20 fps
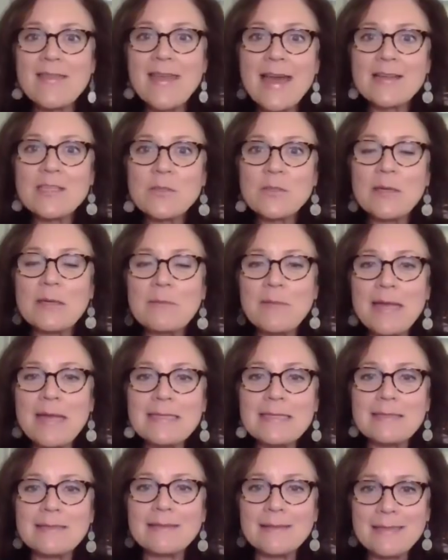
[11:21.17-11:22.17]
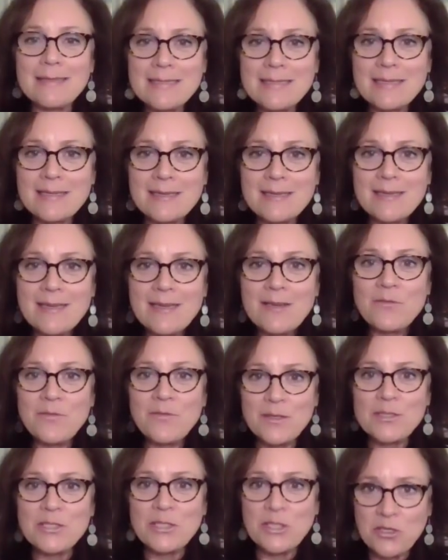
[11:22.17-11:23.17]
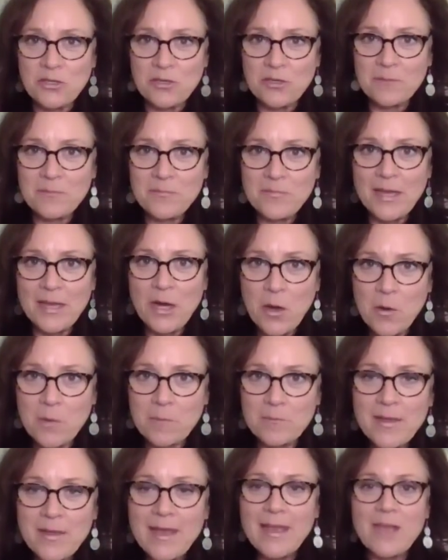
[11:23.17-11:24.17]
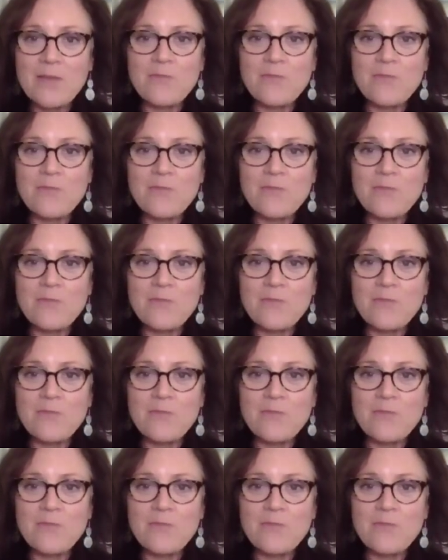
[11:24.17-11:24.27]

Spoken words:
that is what makes Lisa feel secure at home.